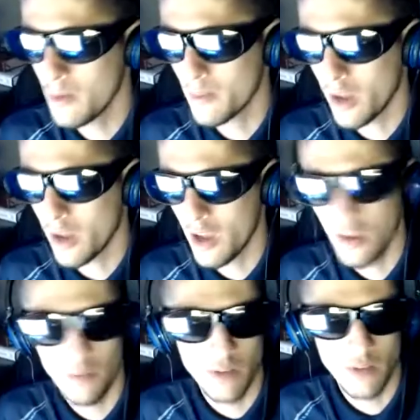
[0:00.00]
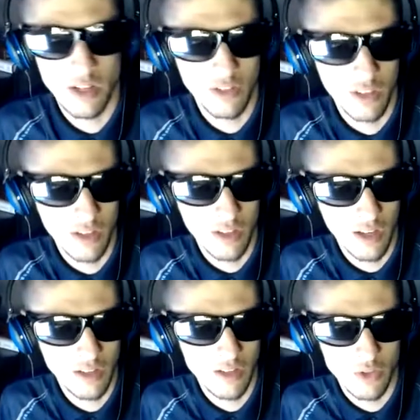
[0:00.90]
I am ready to
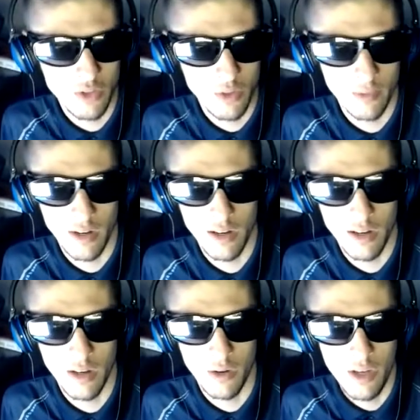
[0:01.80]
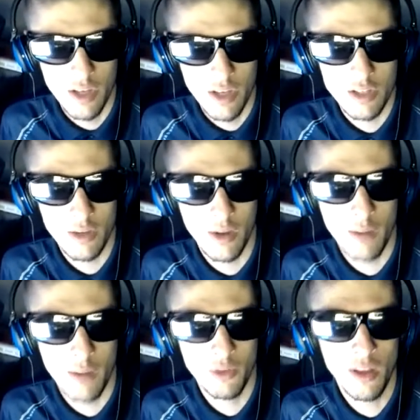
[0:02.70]
end this stream right now. So
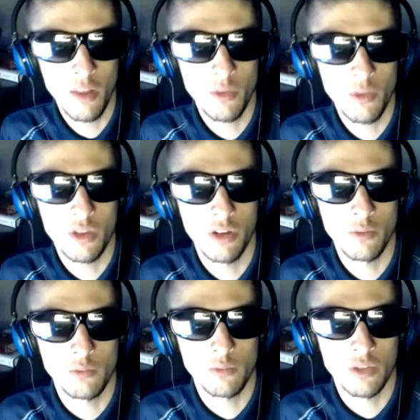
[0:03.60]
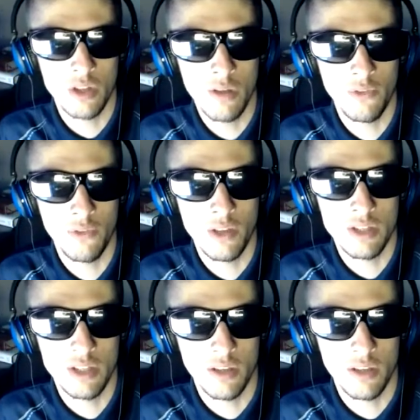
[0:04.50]
I'm glad that we could resolve this.